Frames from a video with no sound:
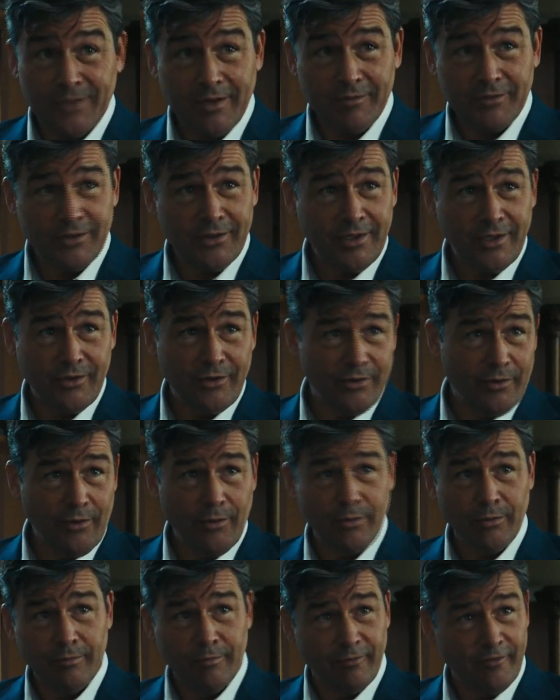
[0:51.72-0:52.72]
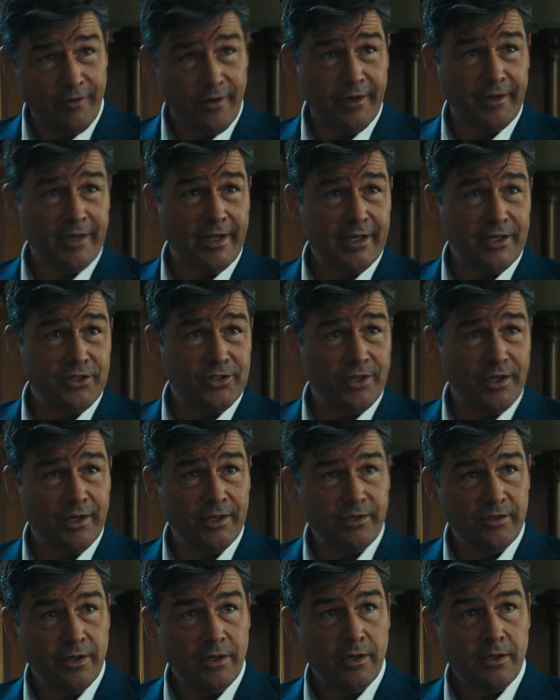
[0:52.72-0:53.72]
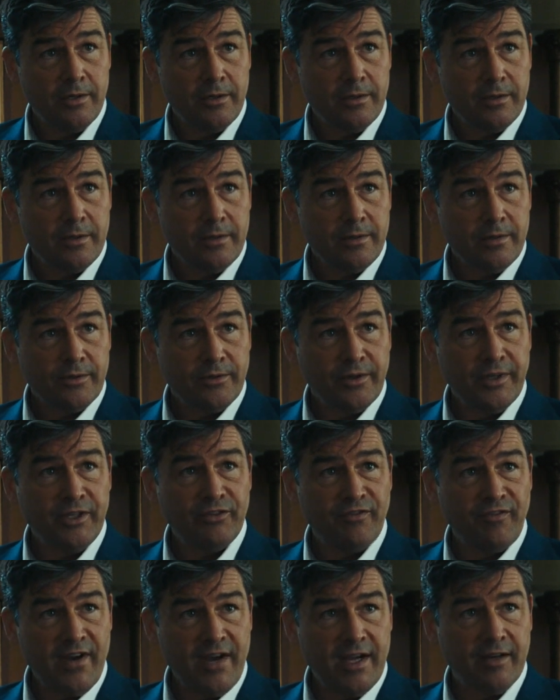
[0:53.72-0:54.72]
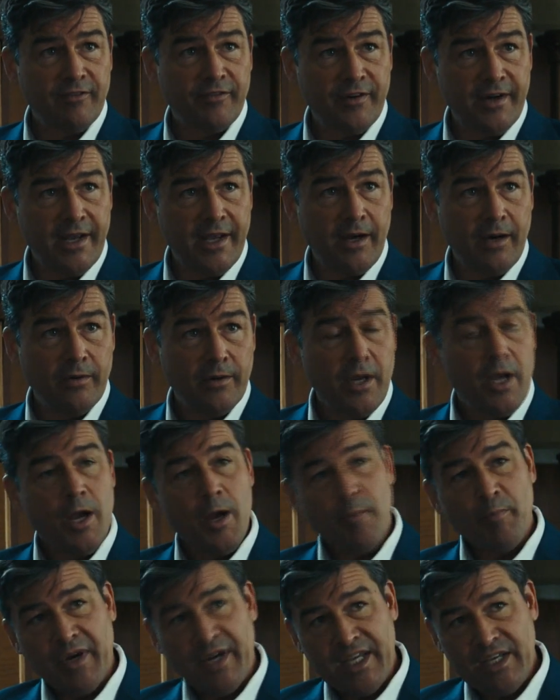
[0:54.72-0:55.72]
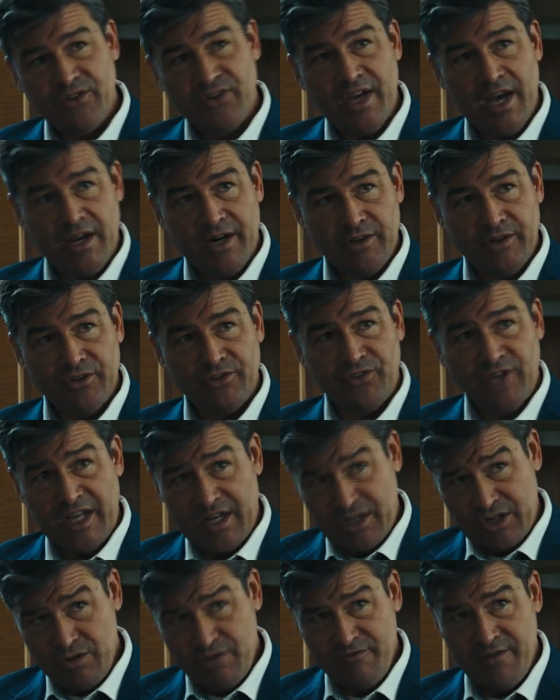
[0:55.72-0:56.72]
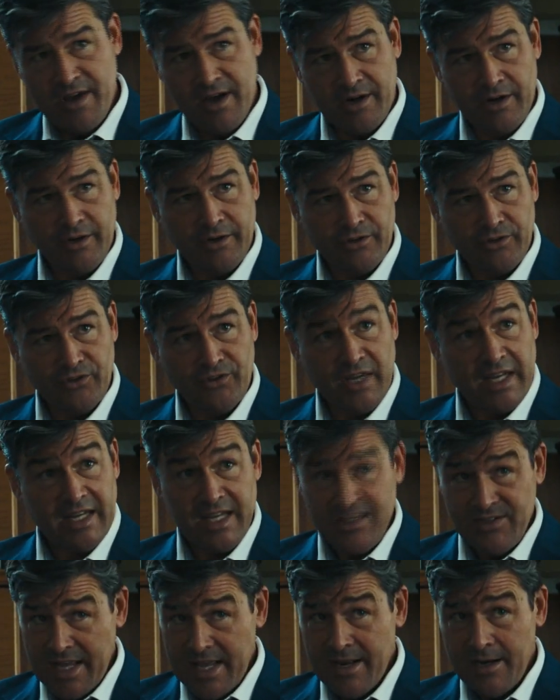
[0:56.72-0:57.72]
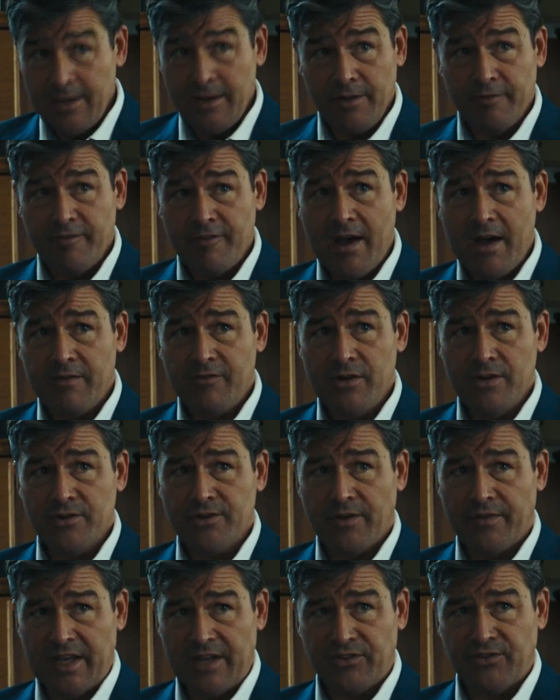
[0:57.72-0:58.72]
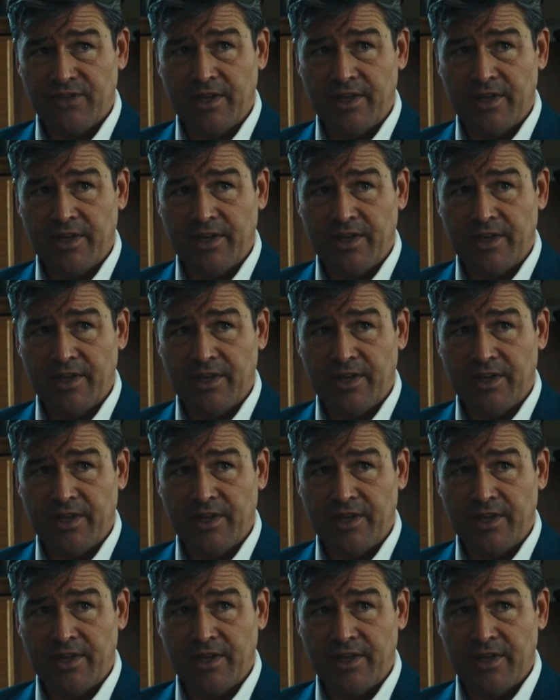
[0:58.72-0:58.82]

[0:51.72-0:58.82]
17 year old in front of that judge. So he's fine for now. But he's got to understand, and you've got to understand, he's getting another five years on that